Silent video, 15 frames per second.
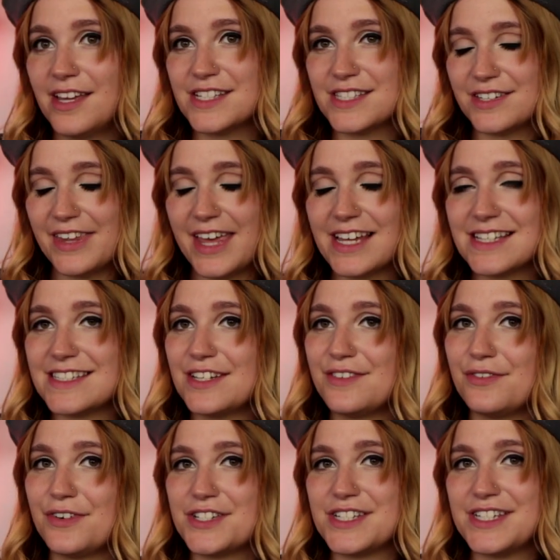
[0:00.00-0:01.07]
So that's
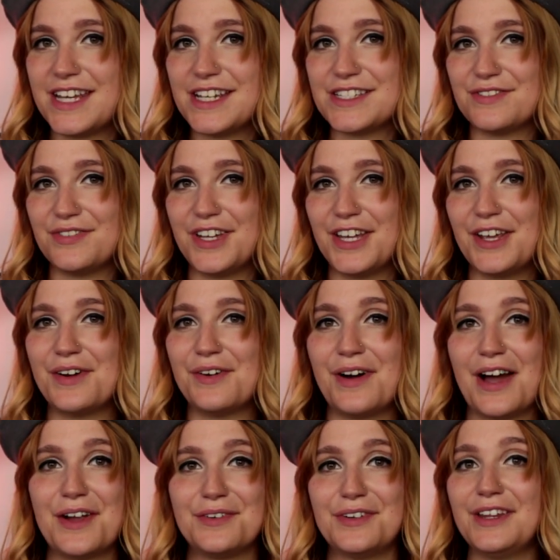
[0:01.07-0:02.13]
it for today's
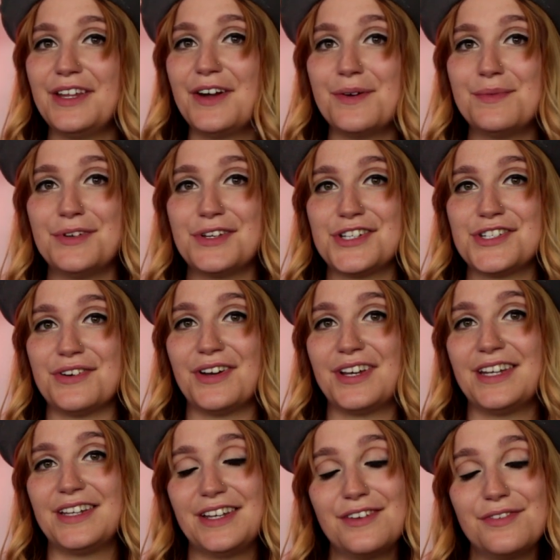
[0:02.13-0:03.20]
video. I really hope you
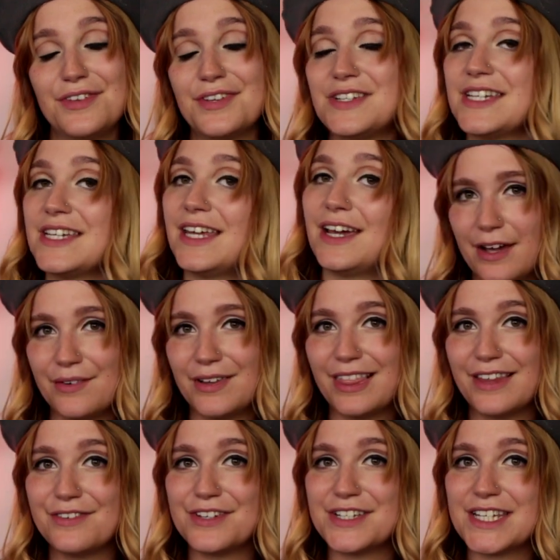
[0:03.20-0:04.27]
enjoyed it. If you did, I would
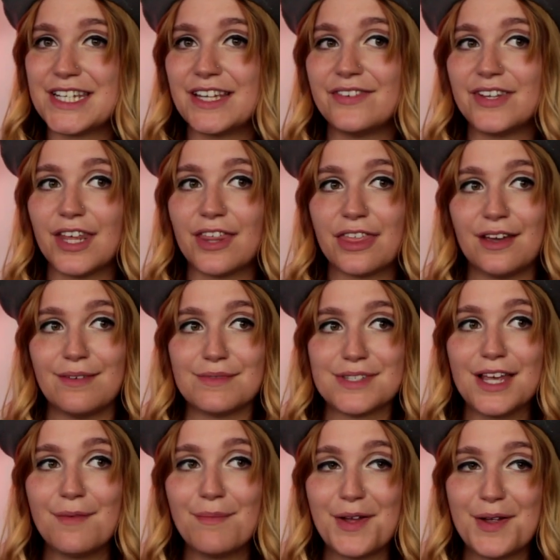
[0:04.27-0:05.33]
love you to give it a
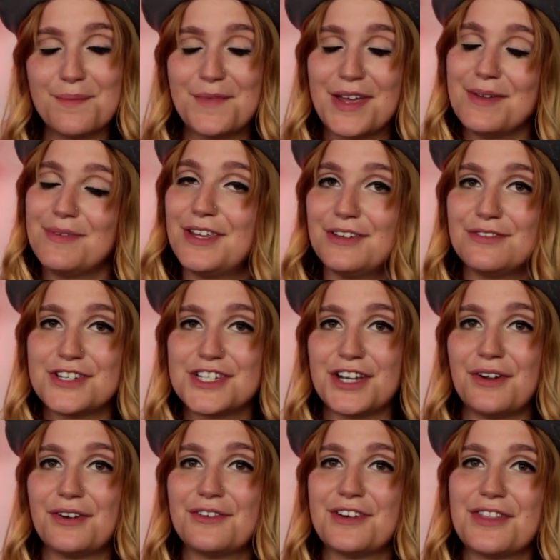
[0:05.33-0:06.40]
thumbs up and maybe even
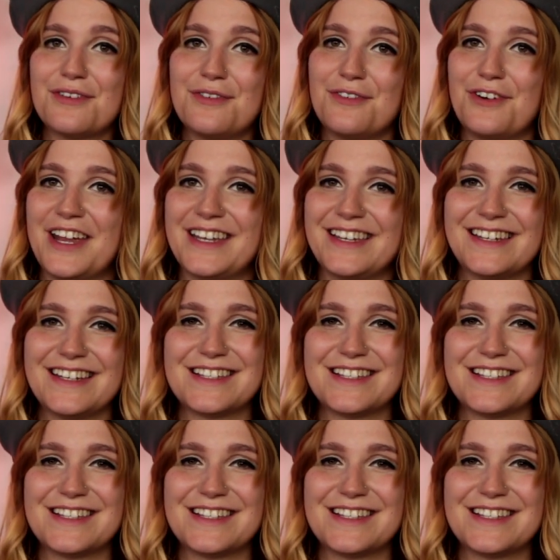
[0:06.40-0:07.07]
share it with a friend.